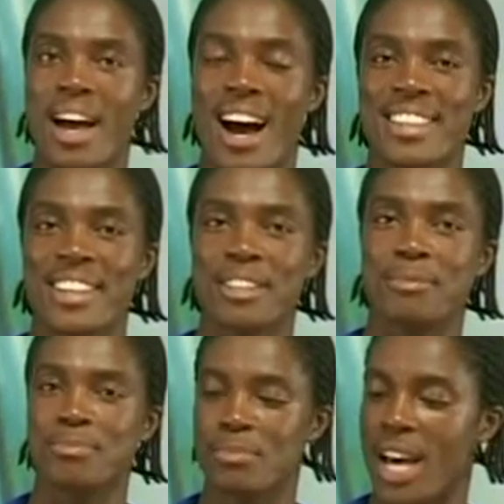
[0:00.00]
Hi
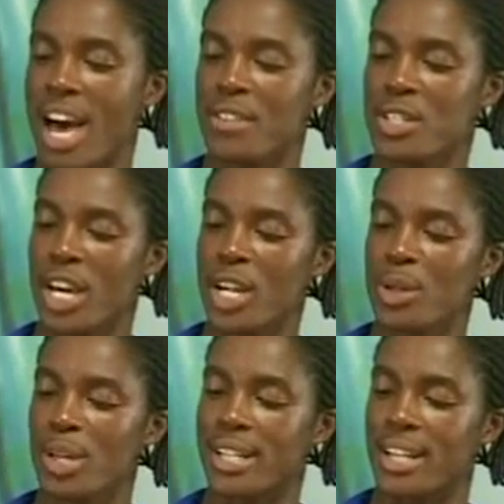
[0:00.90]
there, I have a
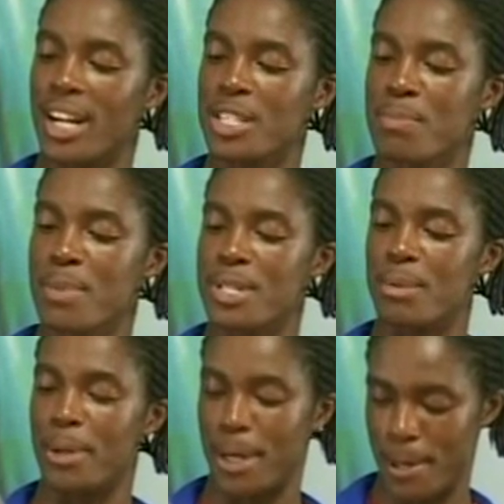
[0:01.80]
triangular glass
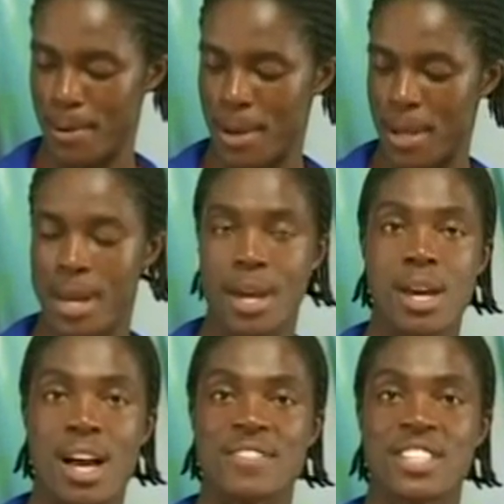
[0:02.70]
prism here.
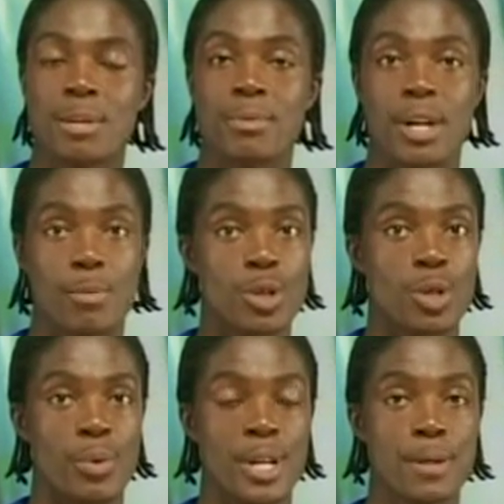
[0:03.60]
I've set up the ray box
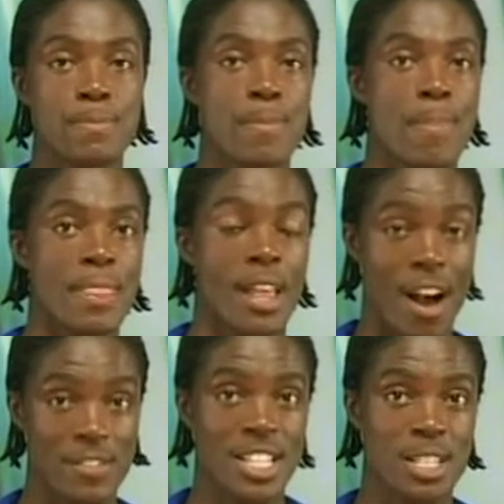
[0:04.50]
already.
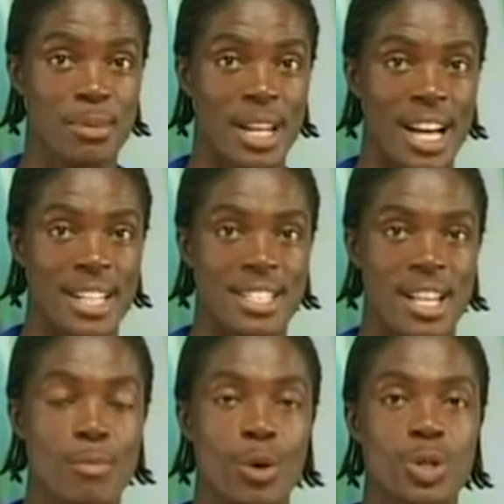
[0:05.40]
After I dim the lights,
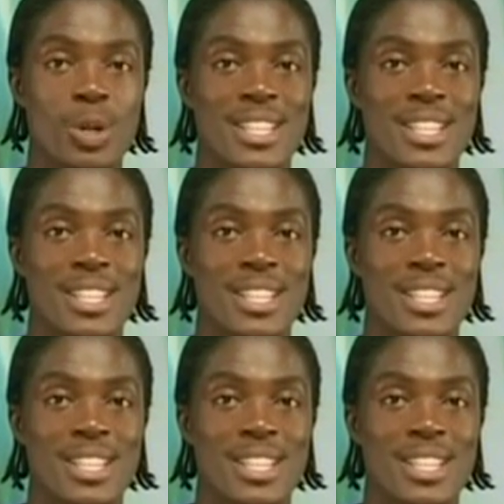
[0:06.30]
I'm going to